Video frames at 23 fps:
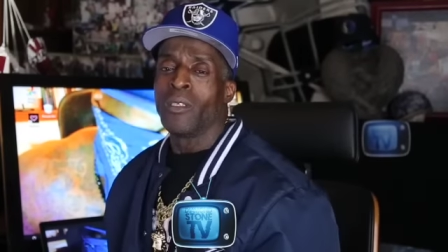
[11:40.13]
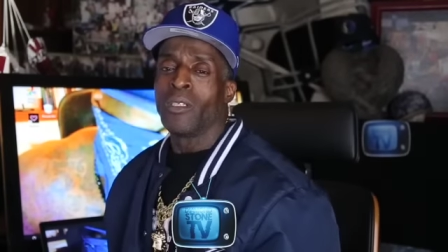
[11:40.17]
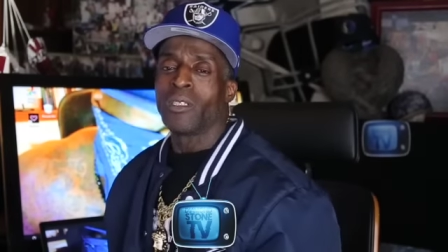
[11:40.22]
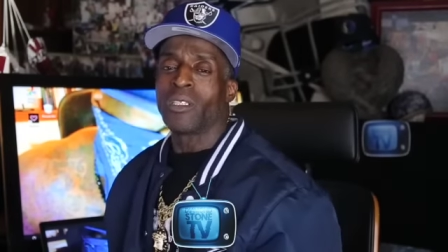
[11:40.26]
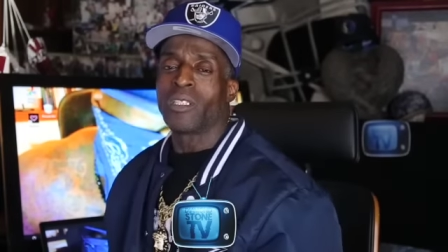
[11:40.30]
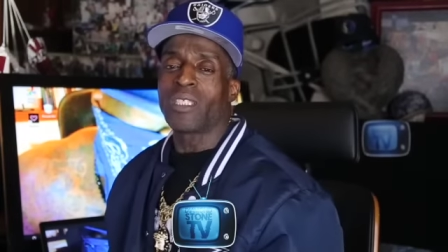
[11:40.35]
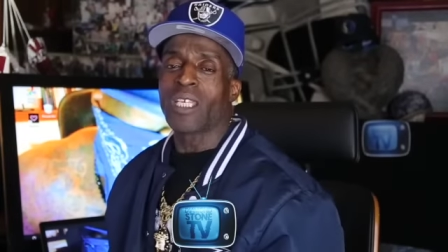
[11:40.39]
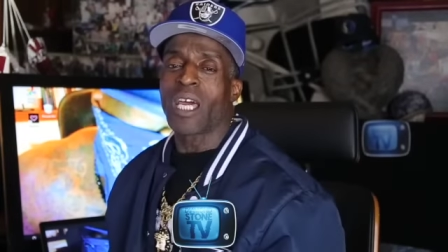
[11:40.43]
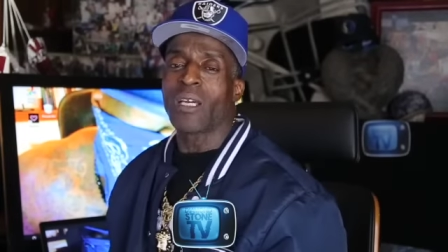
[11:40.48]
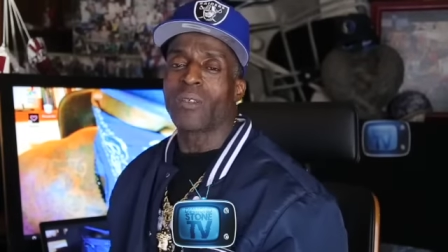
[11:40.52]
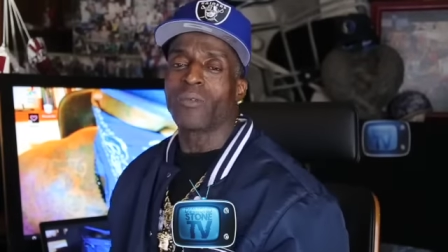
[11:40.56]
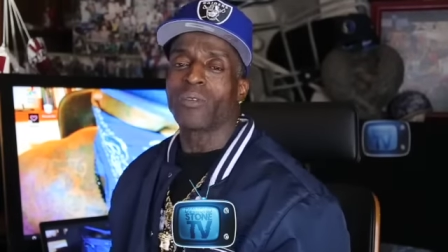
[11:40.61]
And
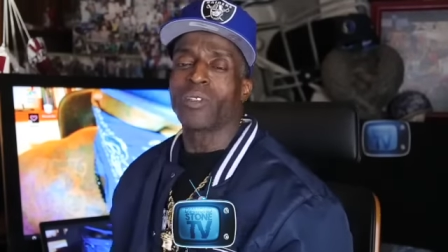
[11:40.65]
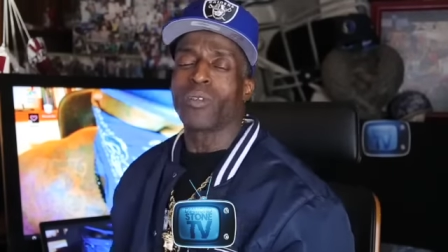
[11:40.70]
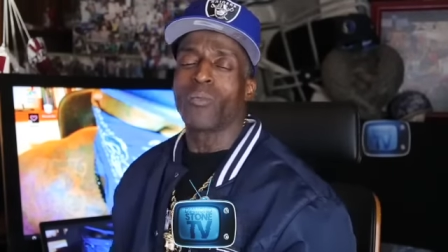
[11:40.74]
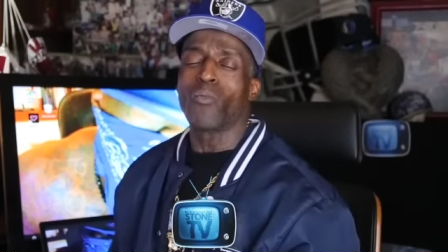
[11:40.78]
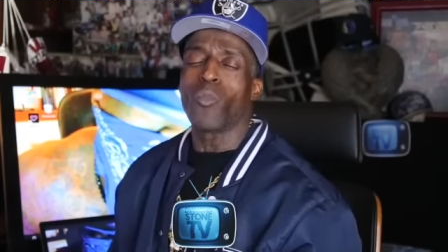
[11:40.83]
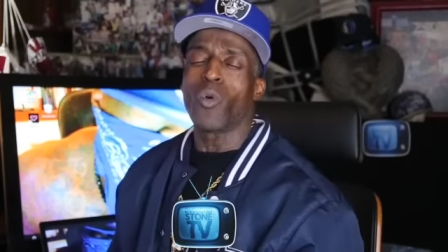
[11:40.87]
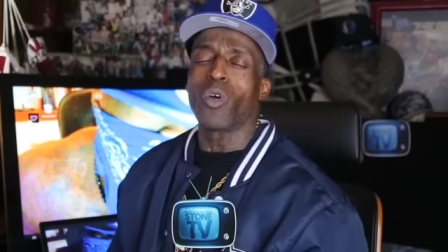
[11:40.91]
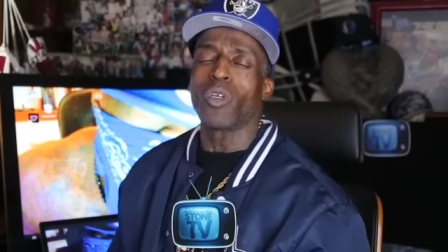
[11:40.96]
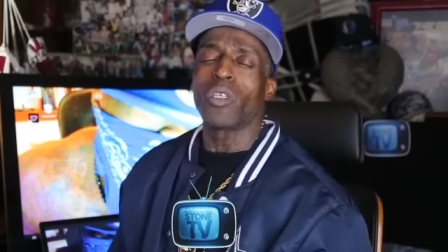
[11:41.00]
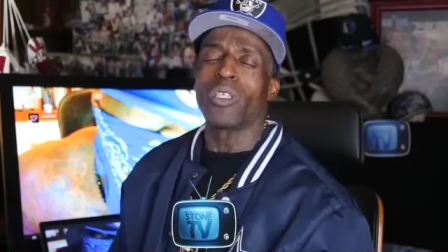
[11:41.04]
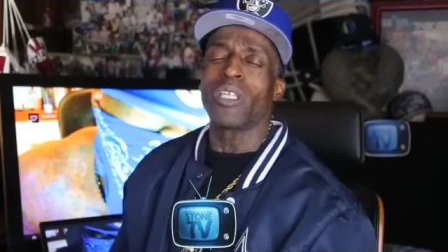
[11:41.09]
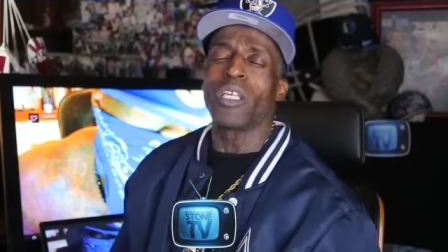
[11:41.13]
shot him. The
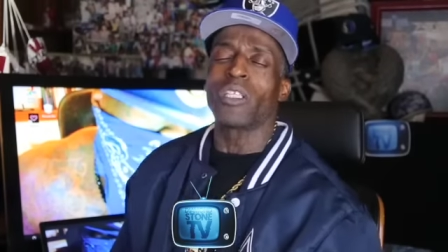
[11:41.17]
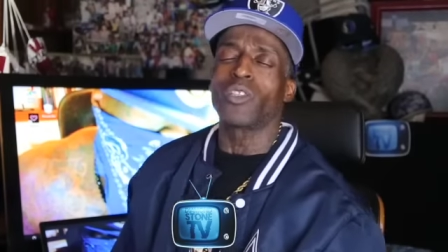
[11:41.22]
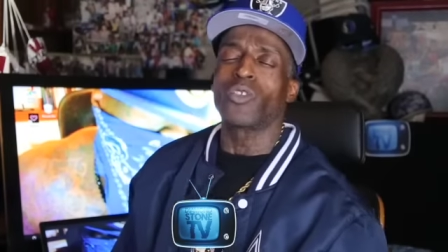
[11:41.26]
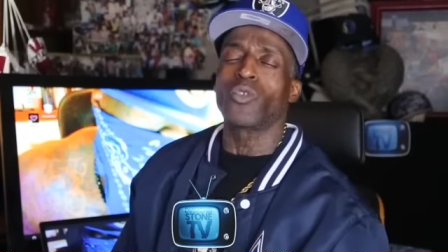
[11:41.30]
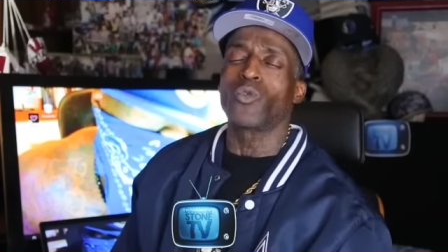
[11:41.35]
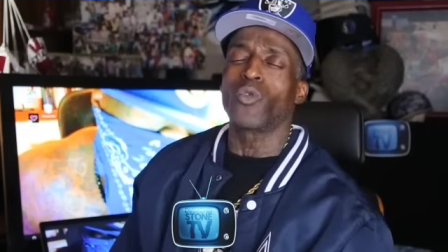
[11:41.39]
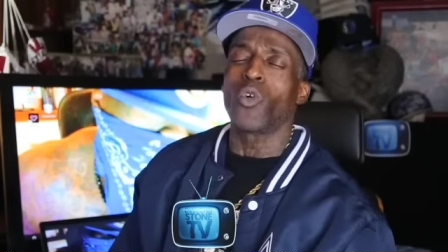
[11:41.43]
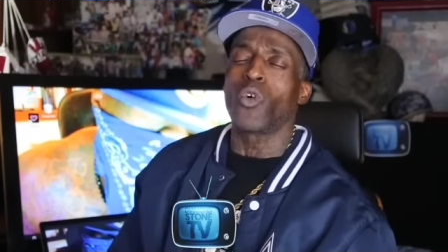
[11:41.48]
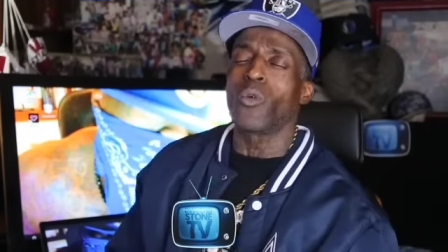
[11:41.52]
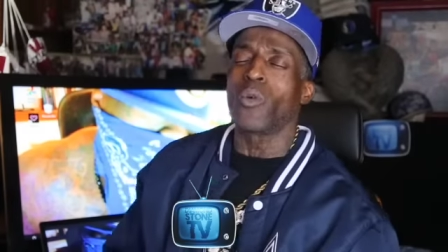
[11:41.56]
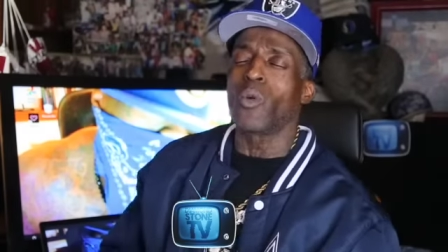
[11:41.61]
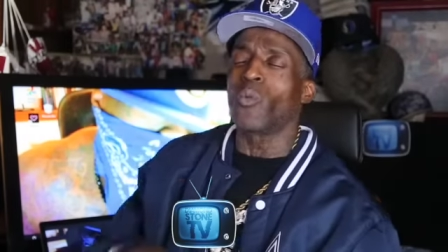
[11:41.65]
moral of that
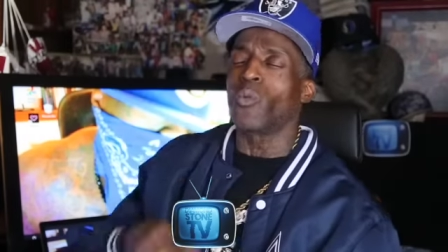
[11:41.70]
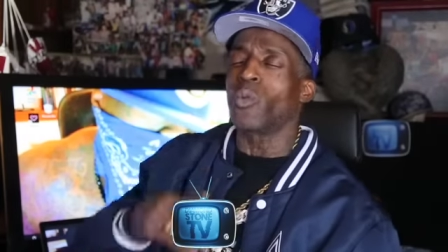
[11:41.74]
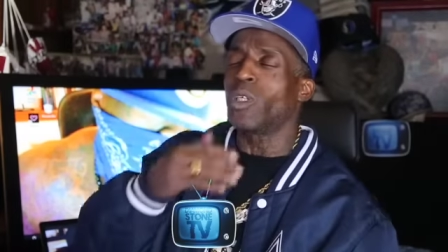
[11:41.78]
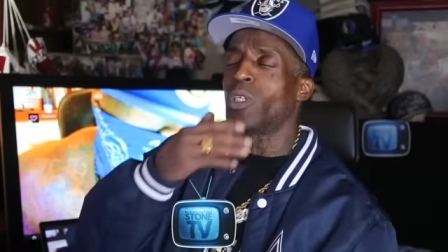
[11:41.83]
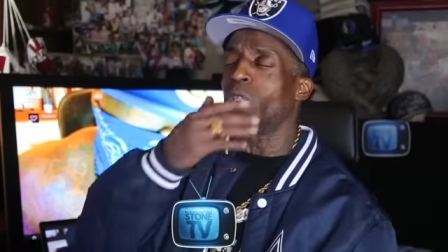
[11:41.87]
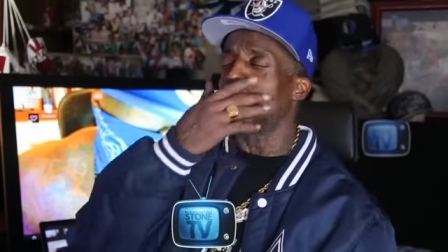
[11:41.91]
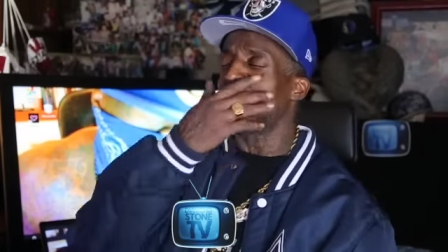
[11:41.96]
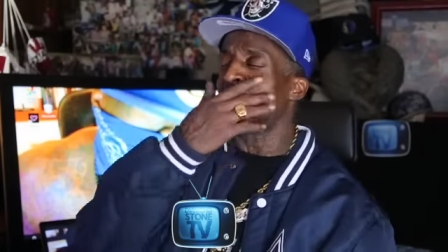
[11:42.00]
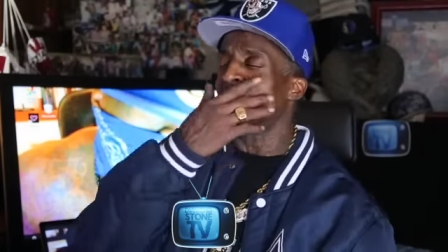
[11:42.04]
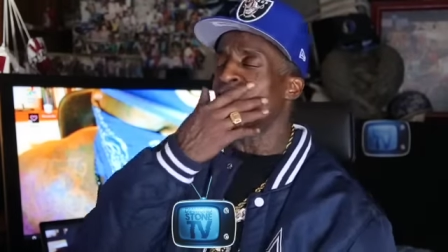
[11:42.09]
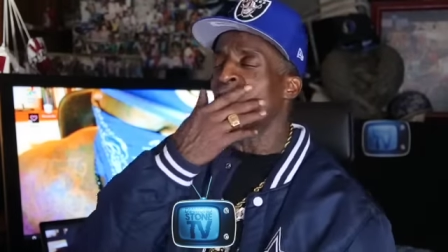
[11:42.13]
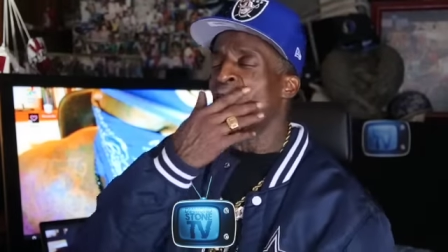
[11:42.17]
story
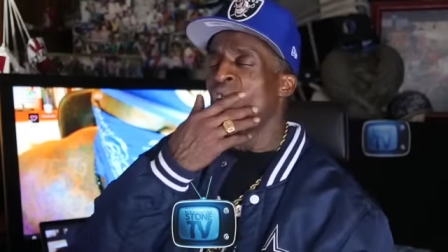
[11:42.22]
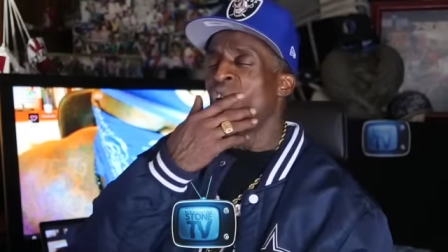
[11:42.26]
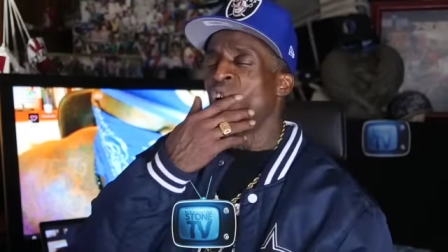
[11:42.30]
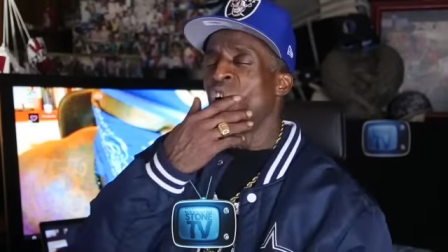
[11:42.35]
was,